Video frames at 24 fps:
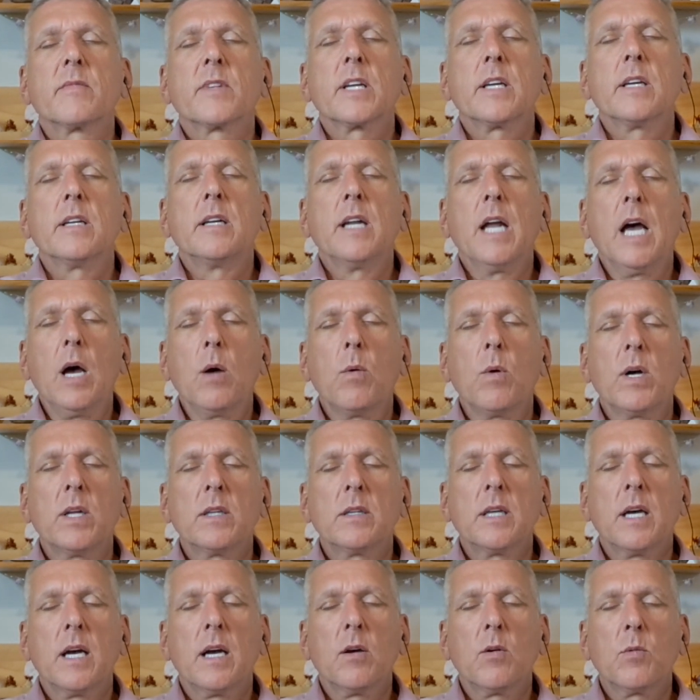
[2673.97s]
And now on
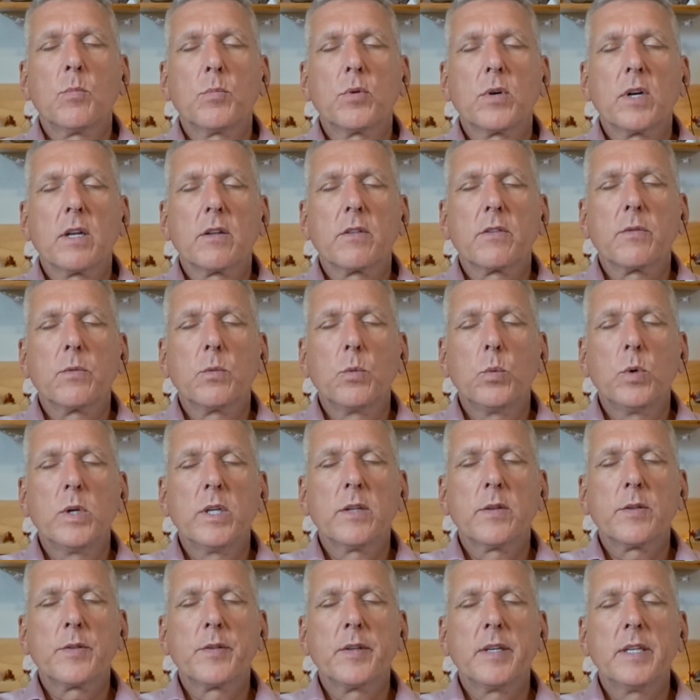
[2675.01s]
the out breath,
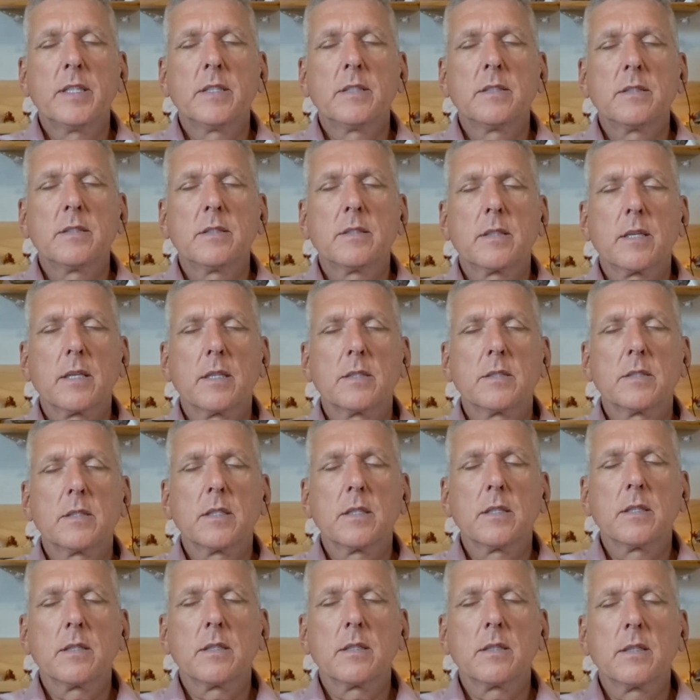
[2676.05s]
with
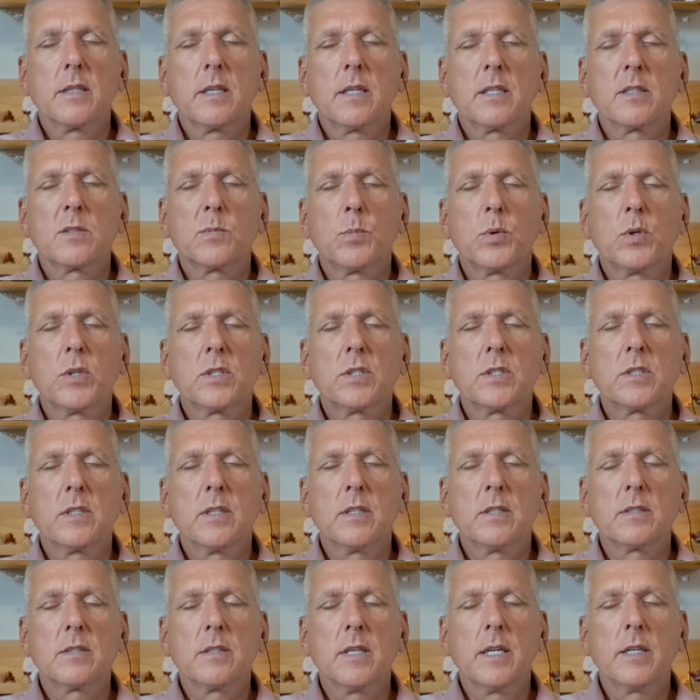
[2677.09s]
intention, let us push
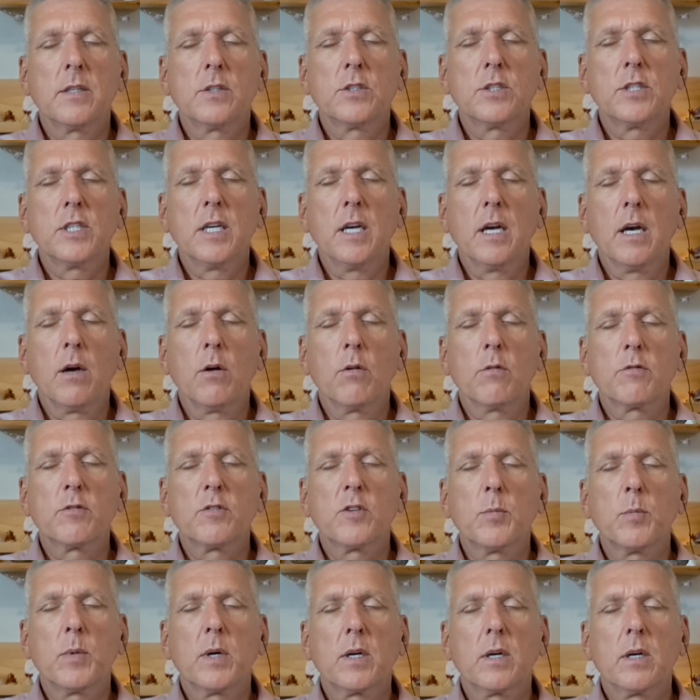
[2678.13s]
this energy out
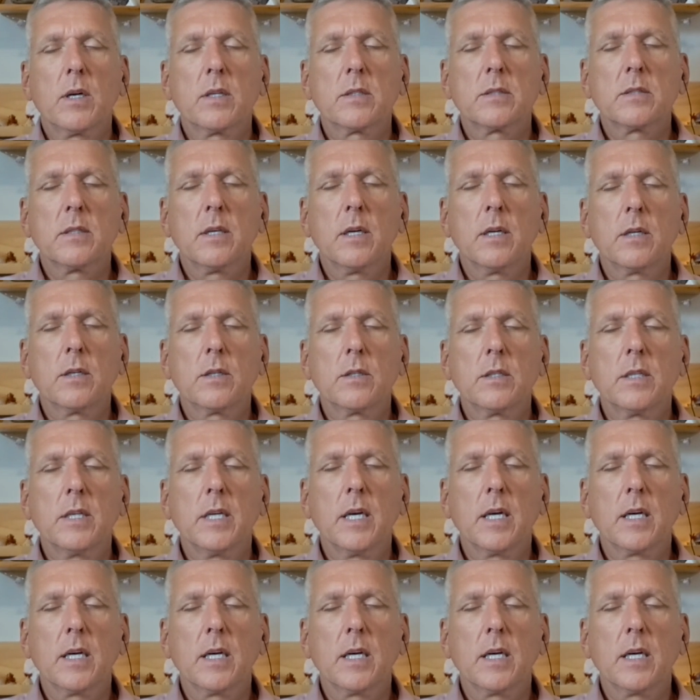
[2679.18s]
from our heart center,